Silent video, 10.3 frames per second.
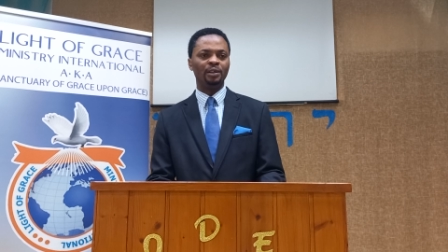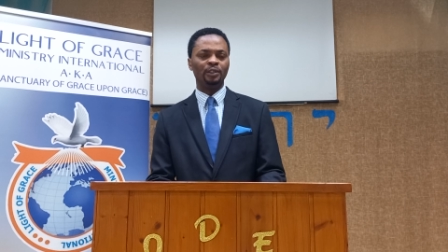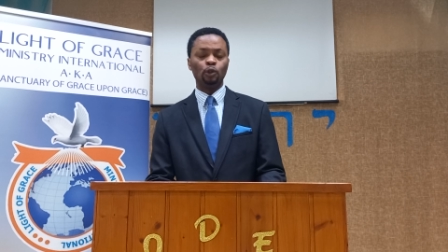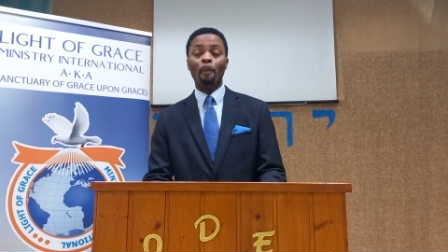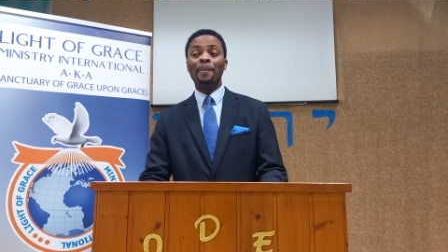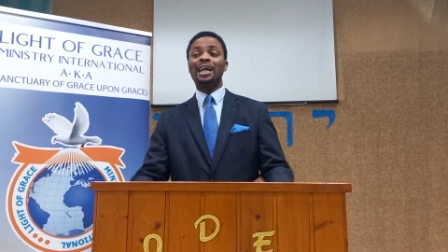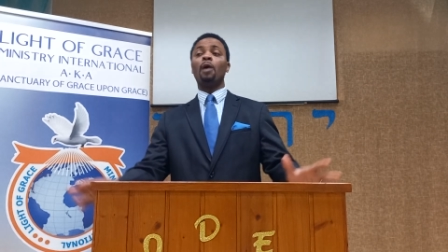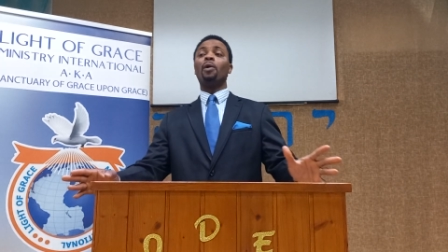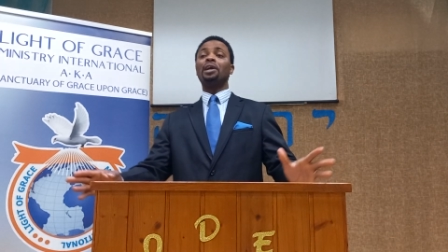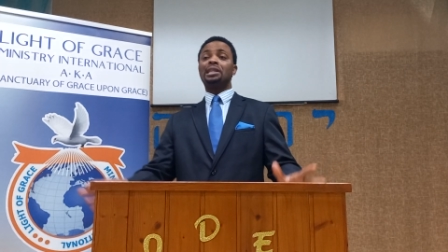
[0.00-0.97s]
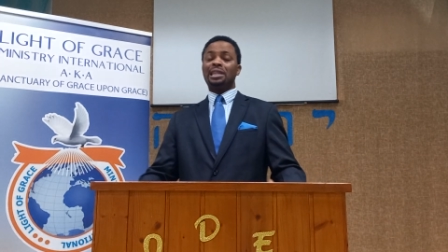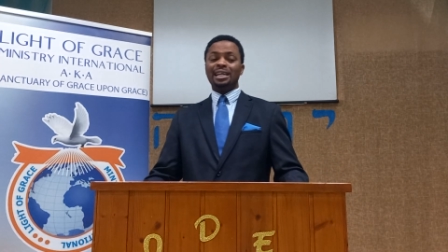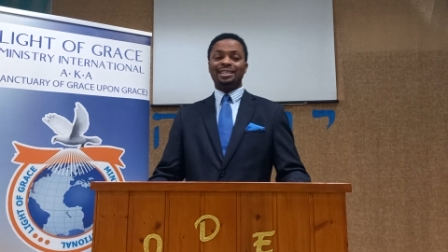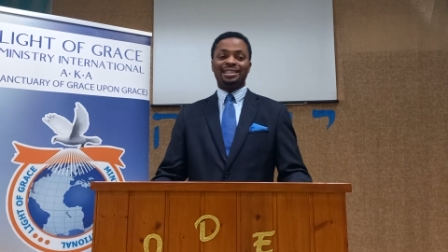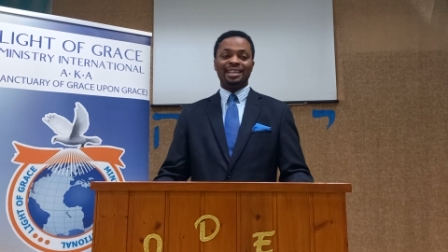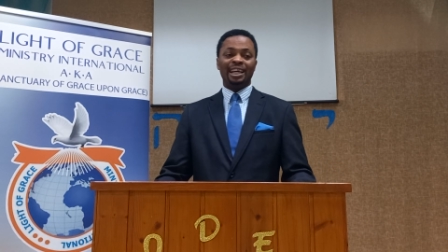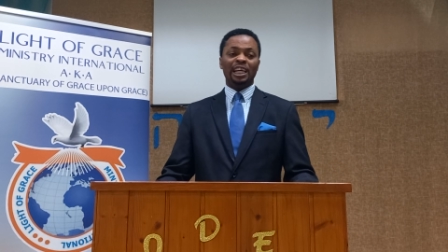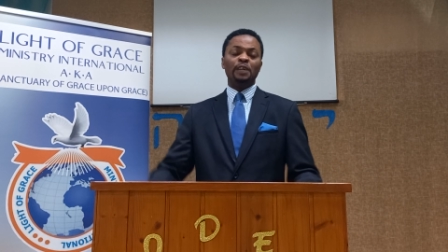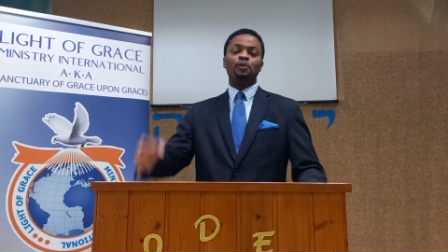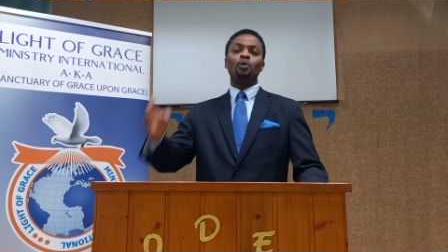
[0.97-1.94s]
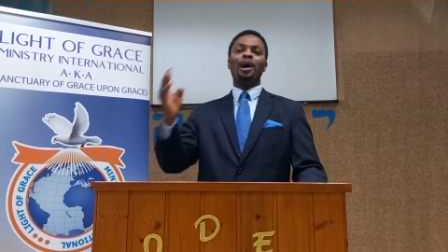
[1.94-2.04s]
No matter what it is,
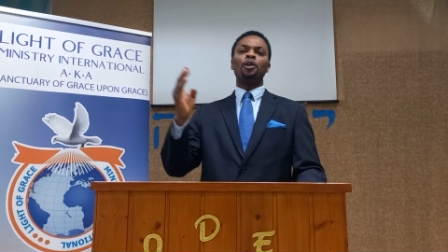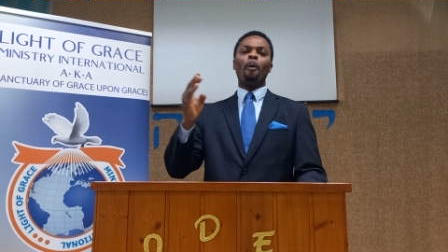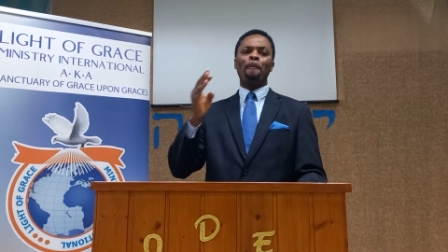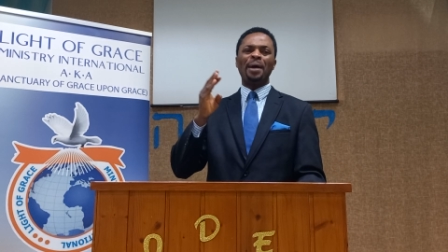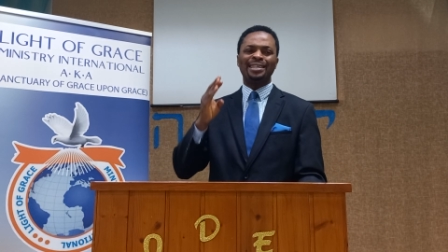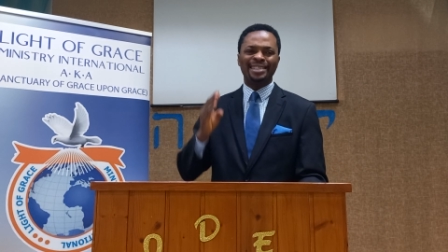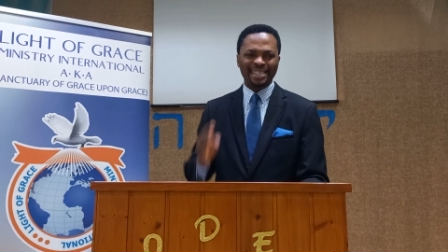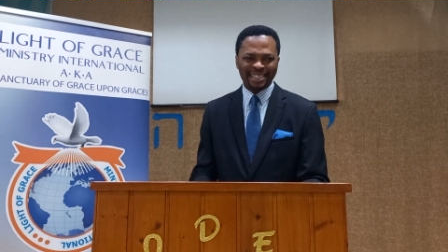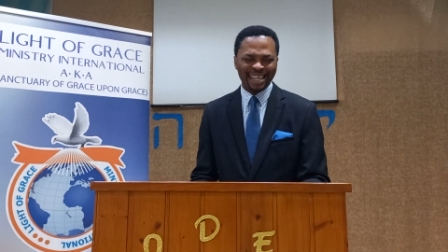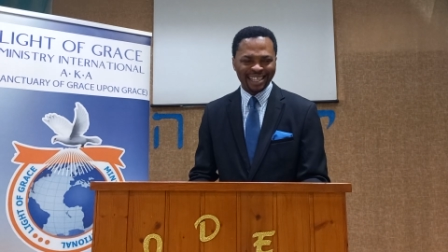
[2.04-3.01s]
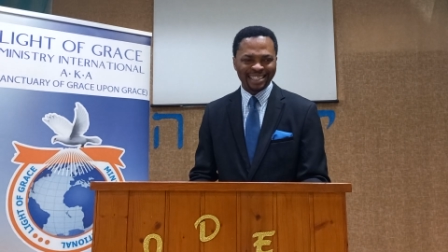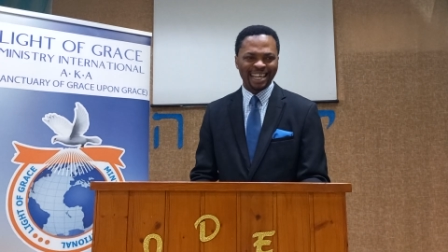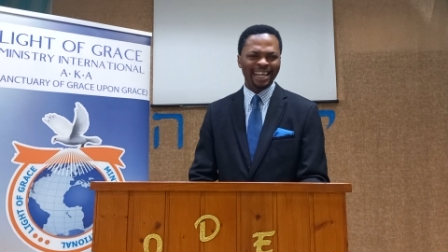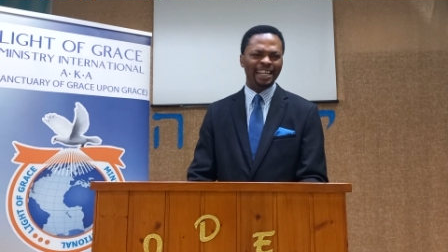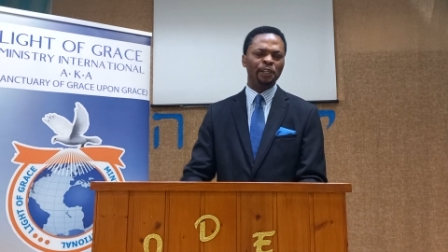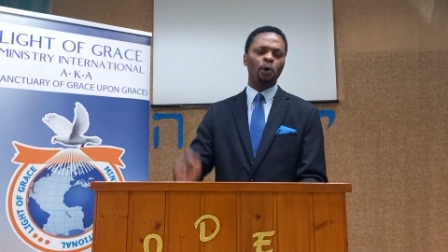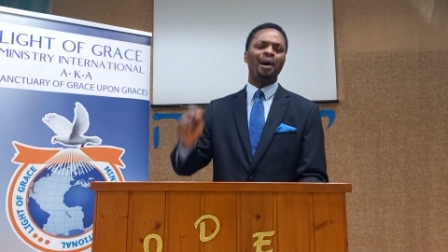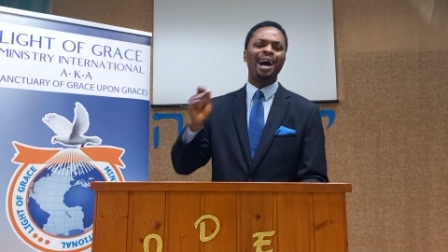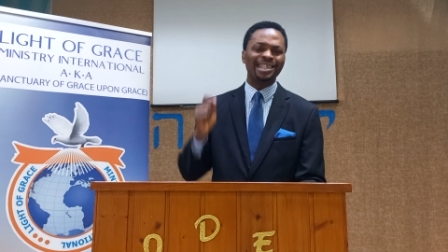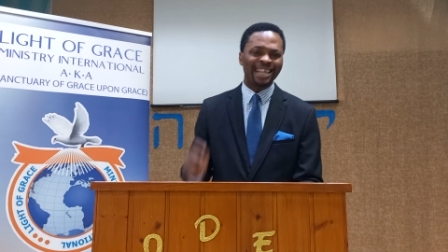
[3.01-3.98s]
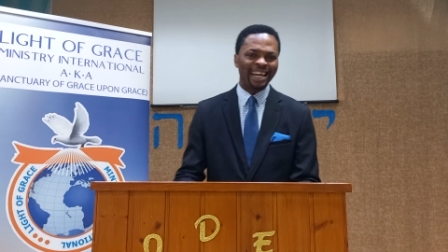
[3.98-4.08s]
if you are not persistent in your
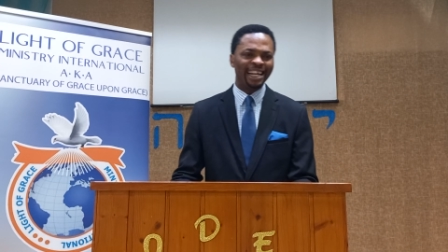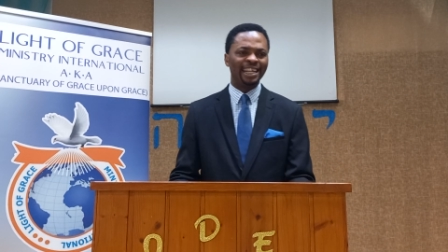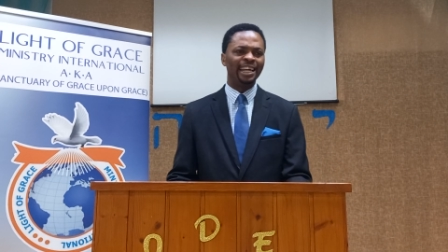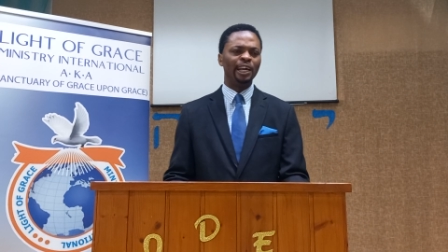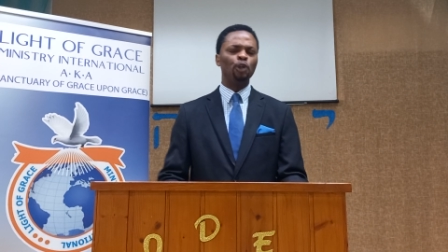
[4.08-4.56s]
asking,